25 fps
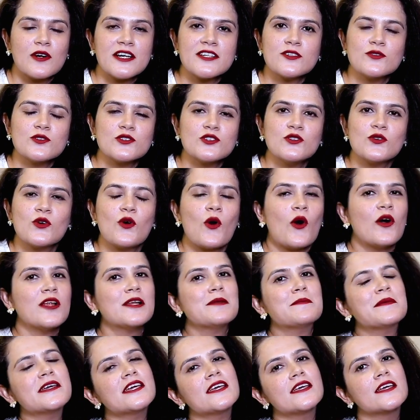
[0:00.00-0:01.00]
why don't you
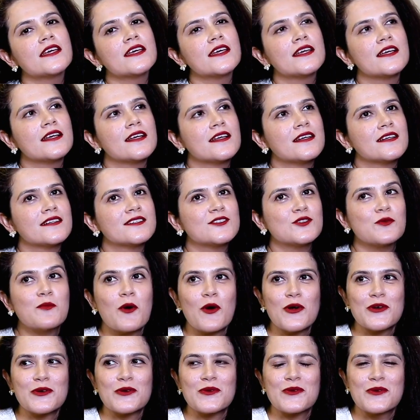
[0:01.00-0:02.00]
call me
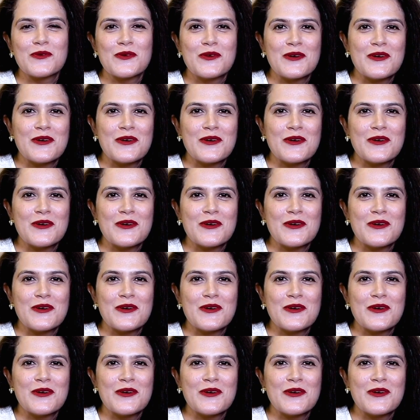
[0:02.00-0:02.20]
tomorrow?